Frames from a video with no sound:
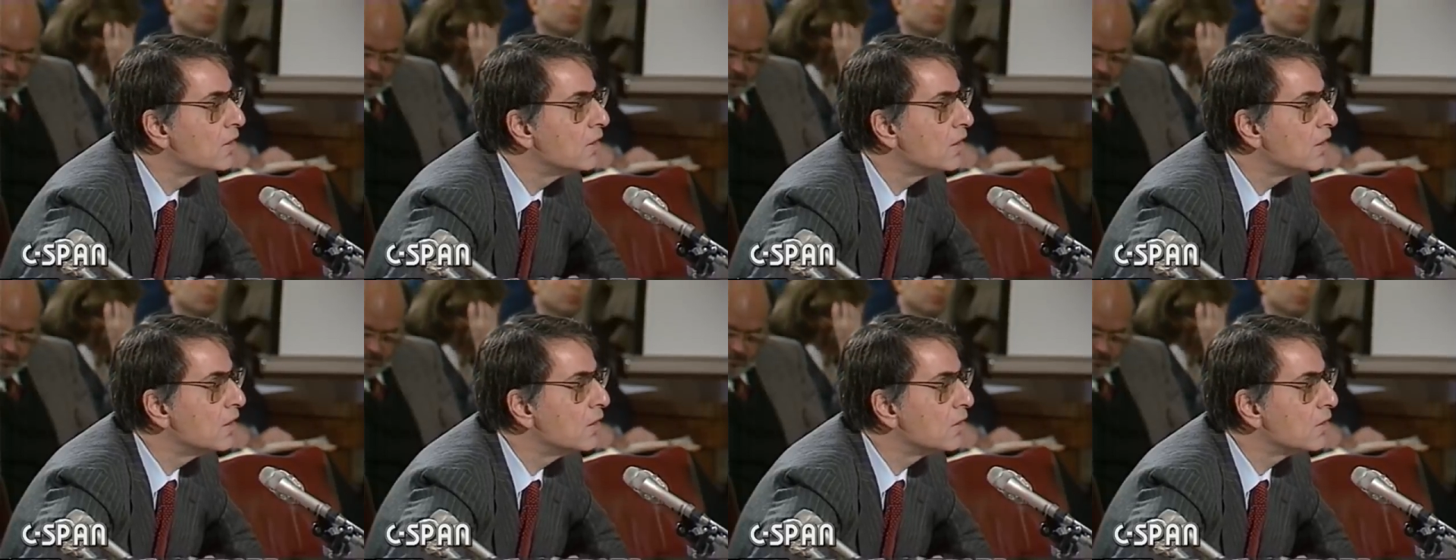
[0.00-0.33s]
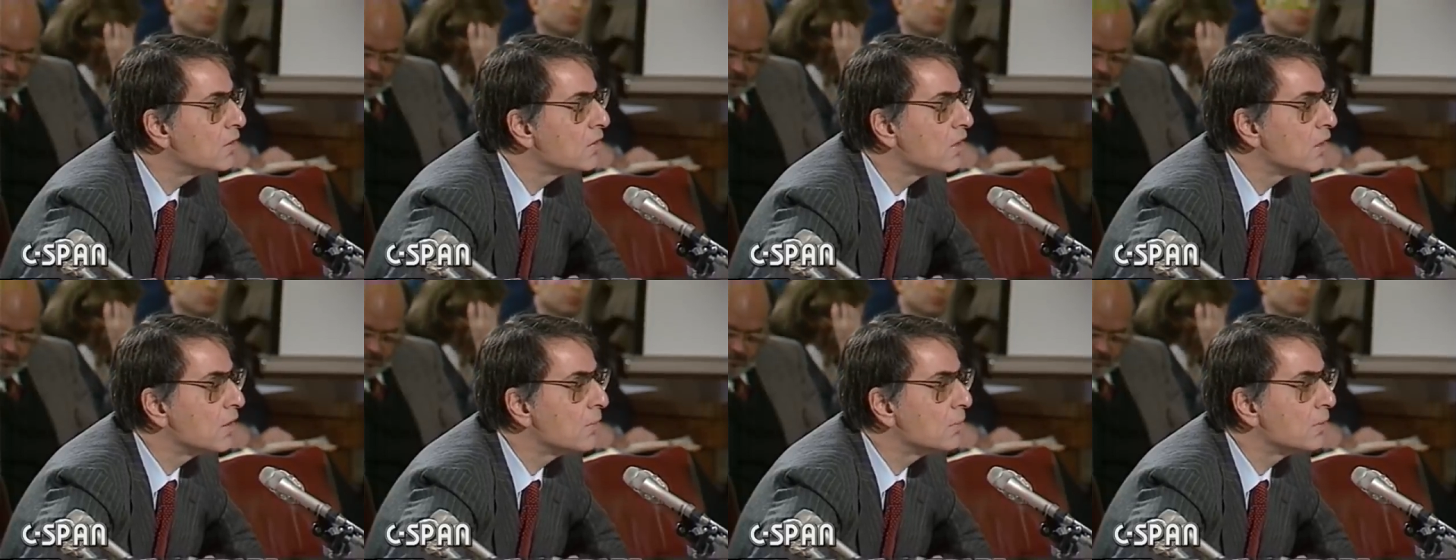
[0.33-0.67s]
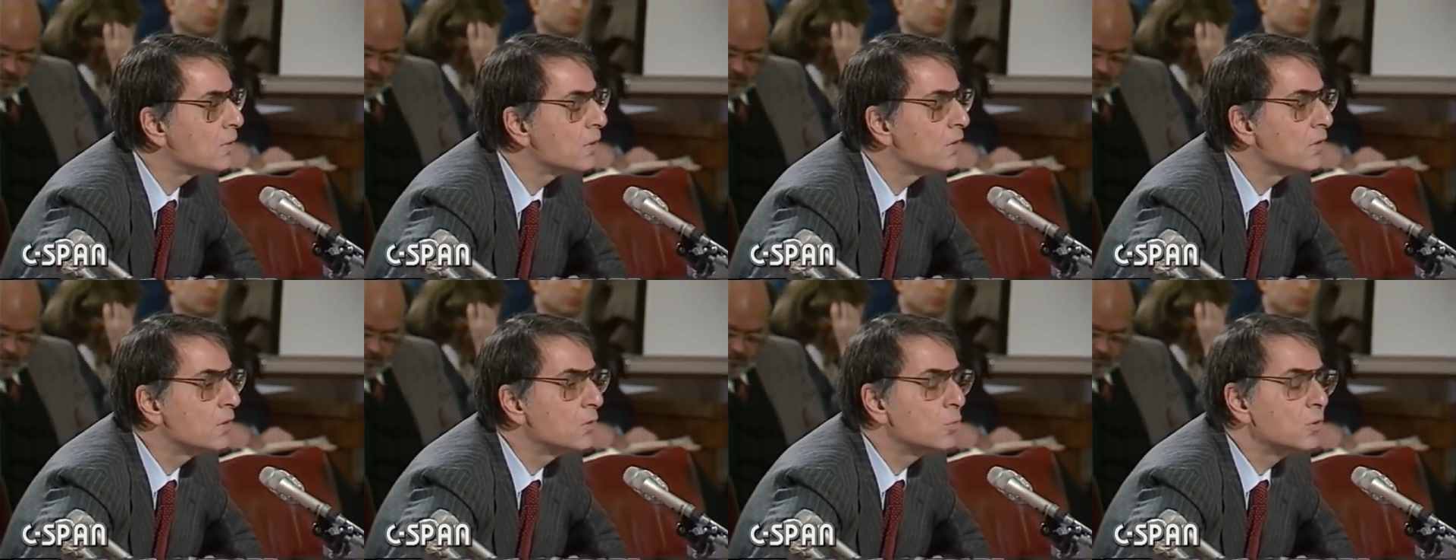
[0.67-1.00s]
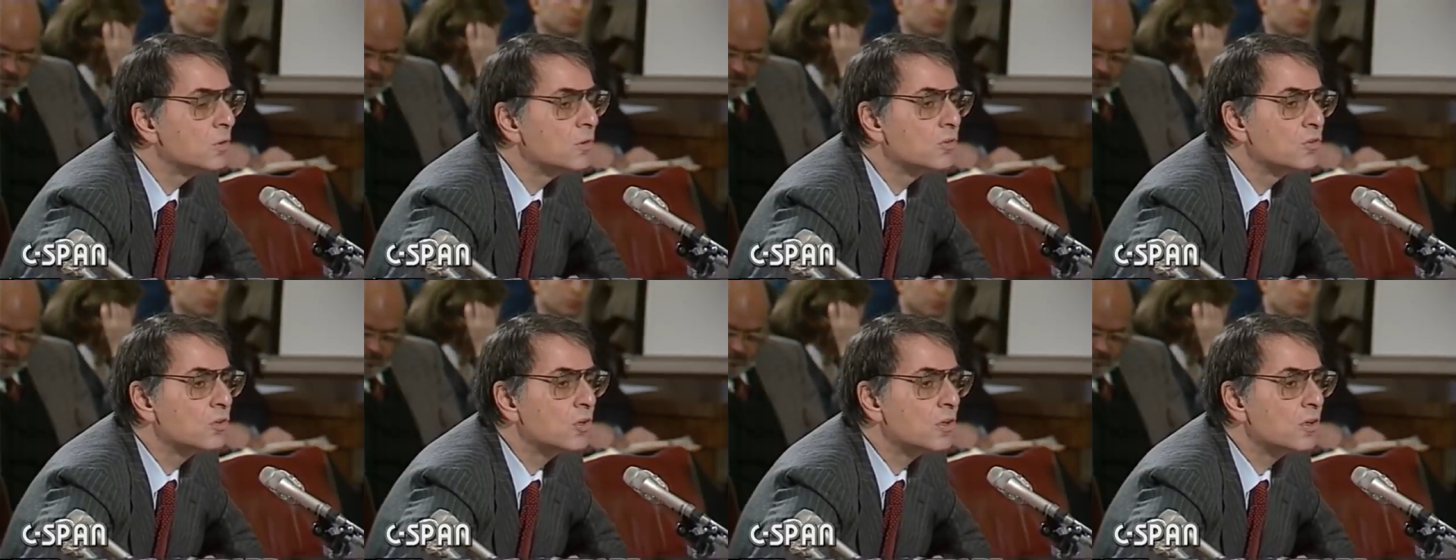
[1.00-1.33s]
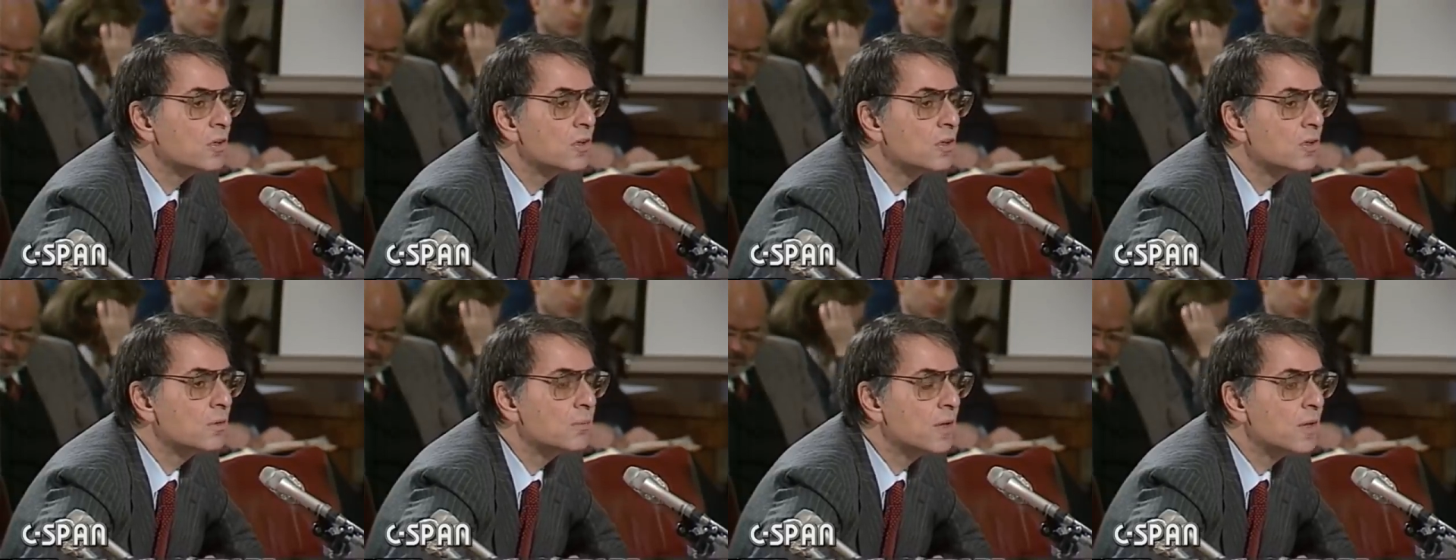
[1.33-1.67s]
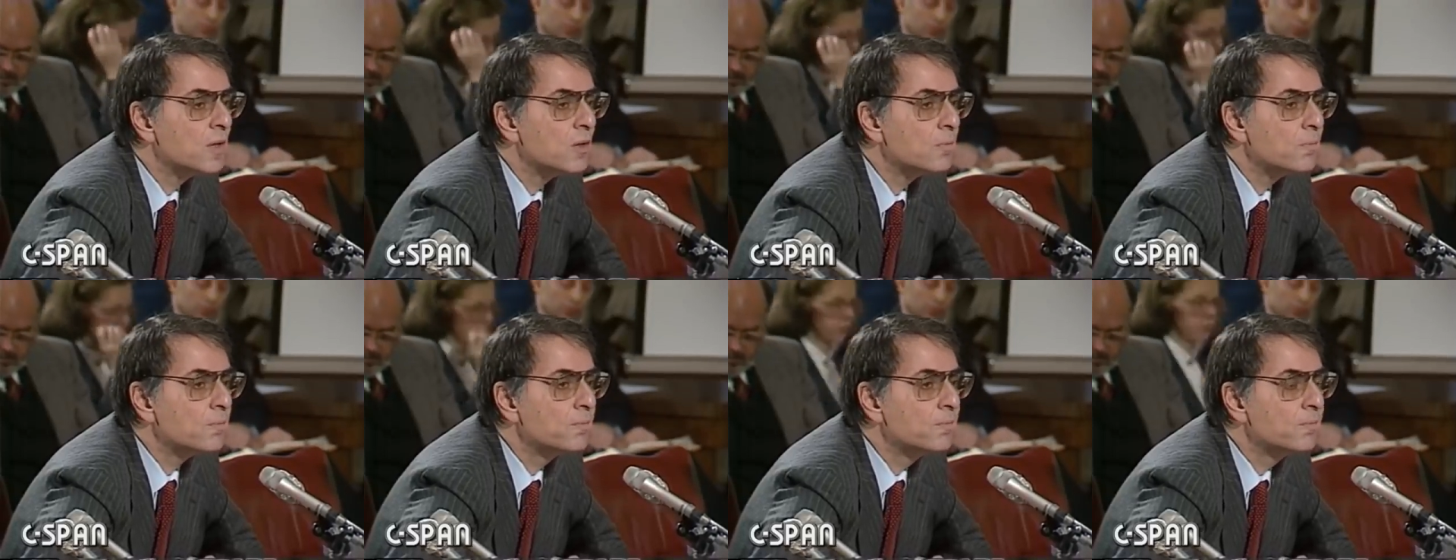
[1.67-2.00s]
in the time period we're talking
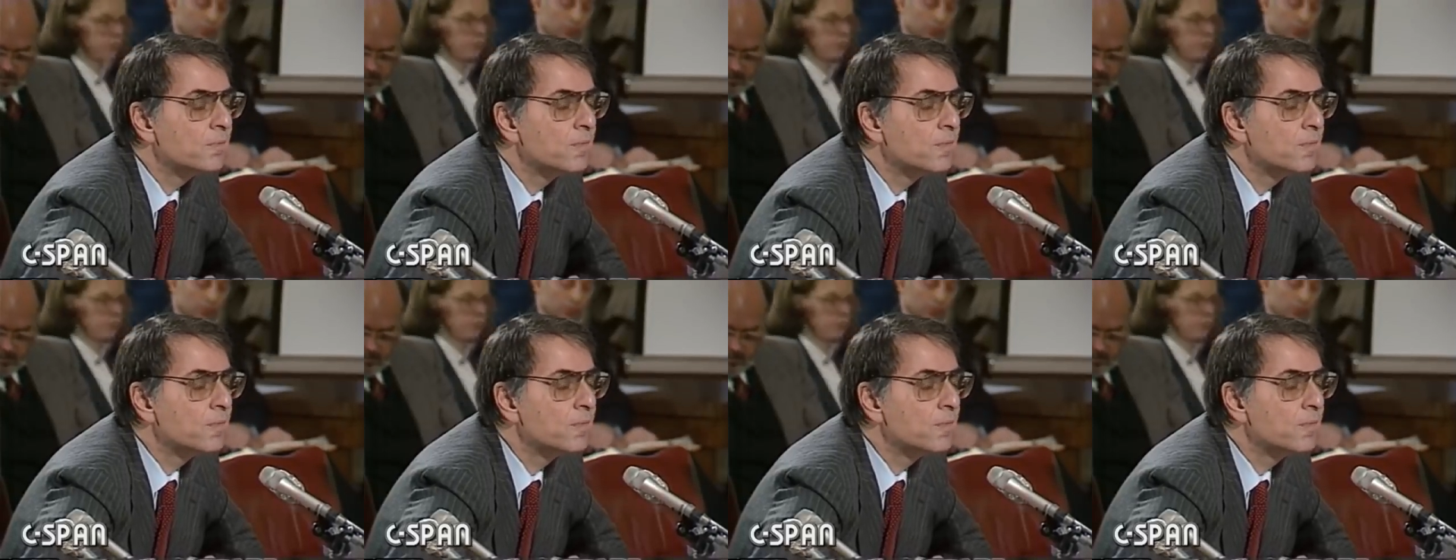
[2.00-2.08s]
about.